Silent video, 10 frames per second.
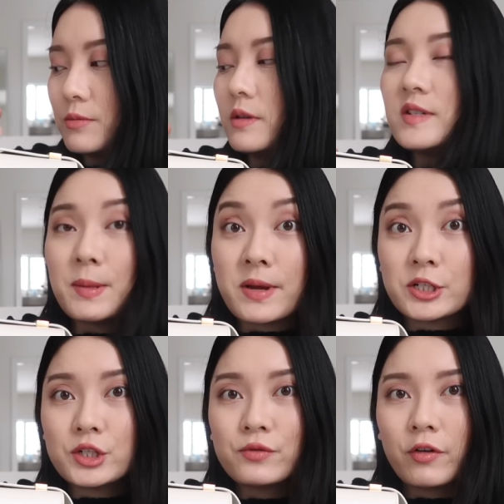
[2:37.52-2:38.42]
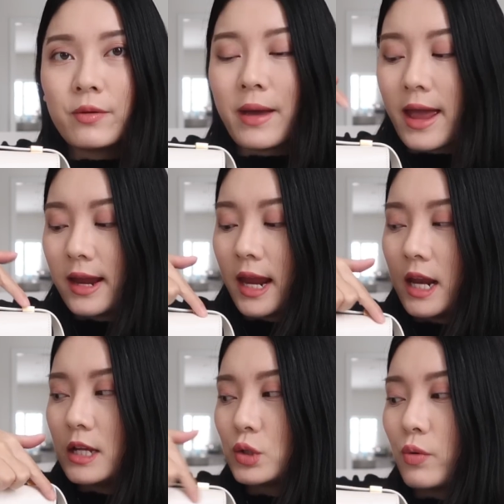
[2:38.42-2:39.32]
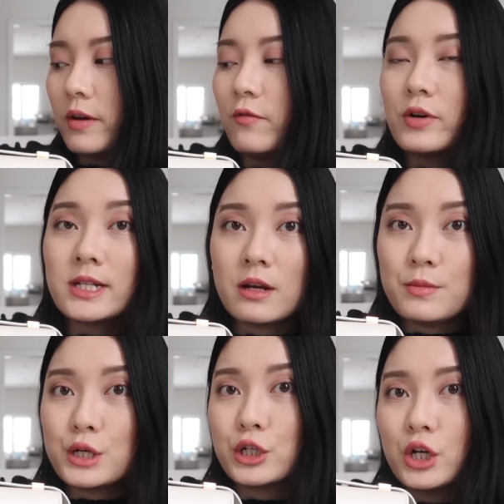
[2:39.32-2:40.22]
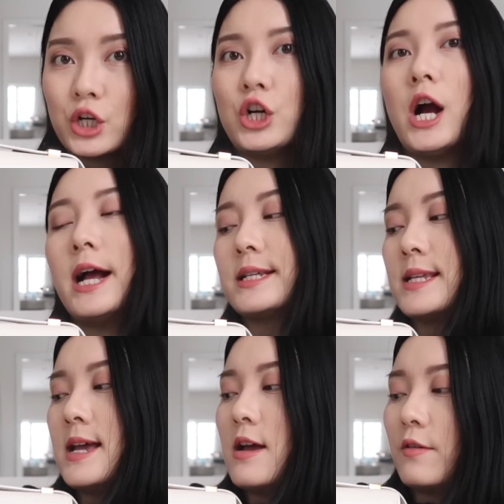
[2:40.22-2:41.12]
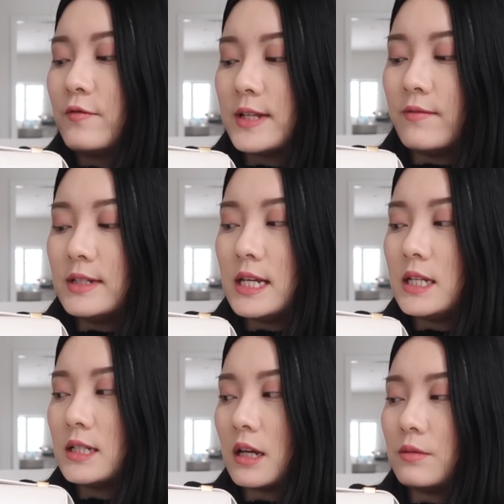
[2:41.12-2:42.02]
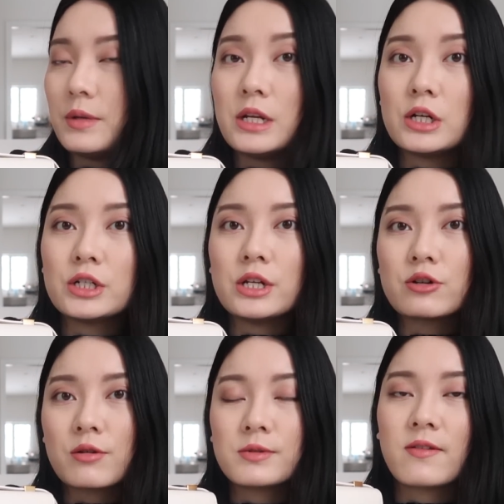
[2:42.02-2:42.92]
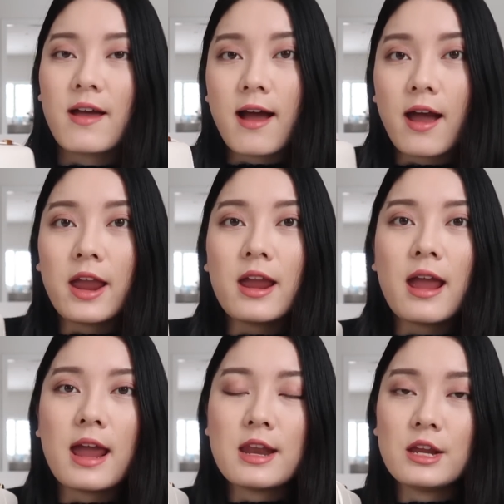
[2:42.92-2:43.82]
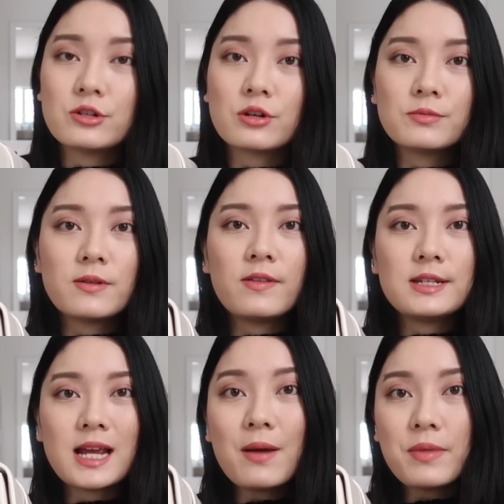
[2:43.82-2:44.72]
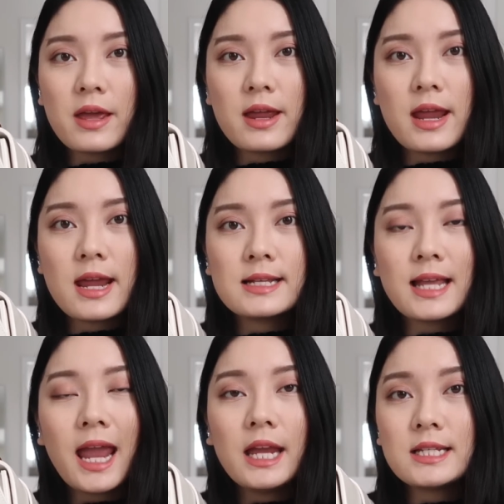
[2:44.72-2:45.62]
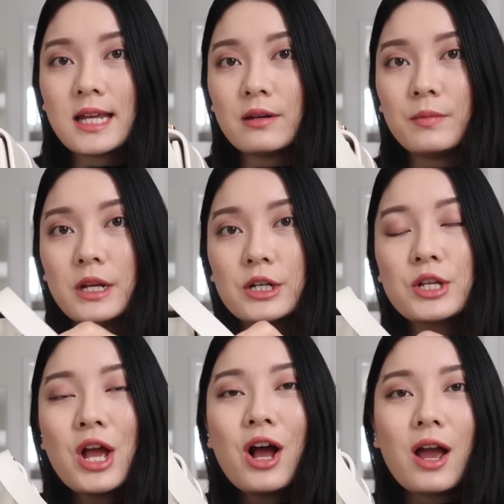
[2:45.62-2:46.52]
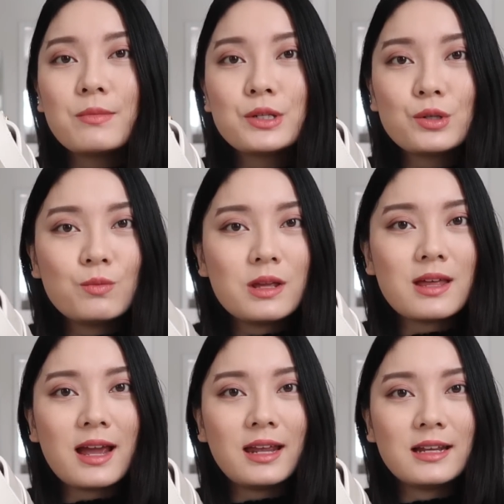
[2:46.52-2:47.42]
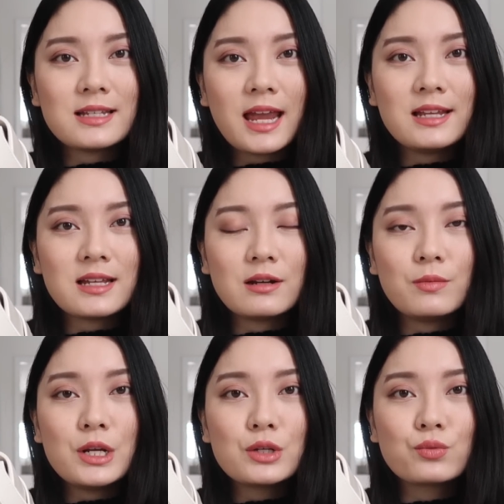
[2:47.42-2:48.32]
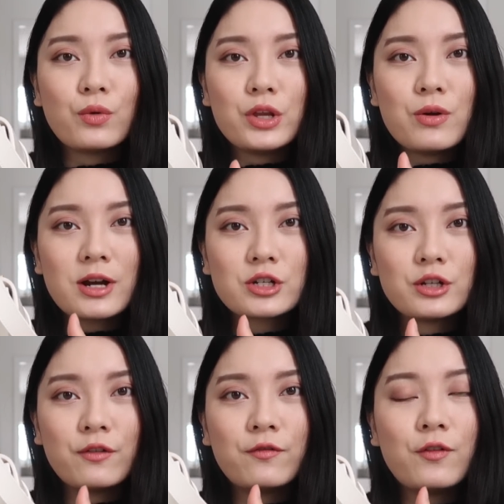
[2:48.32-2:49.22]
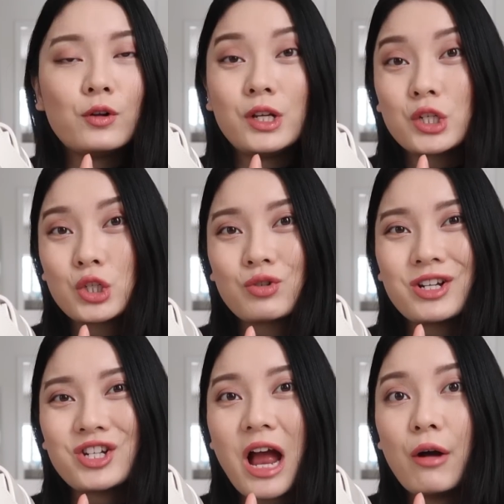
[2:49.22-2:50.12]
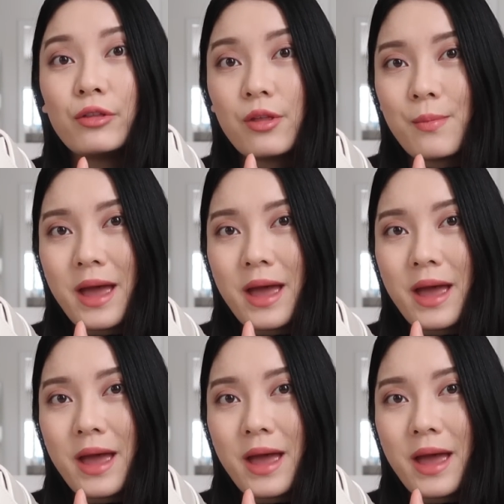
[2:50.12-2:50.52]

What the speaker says: terms of dimensions for the bag, it is 24 centimeters across, 17 centimeters in terms of the height, and in terms of the depth, it is 8 centimeters. I'm assuming that it is 8 centimeters when you actually fully stretch out the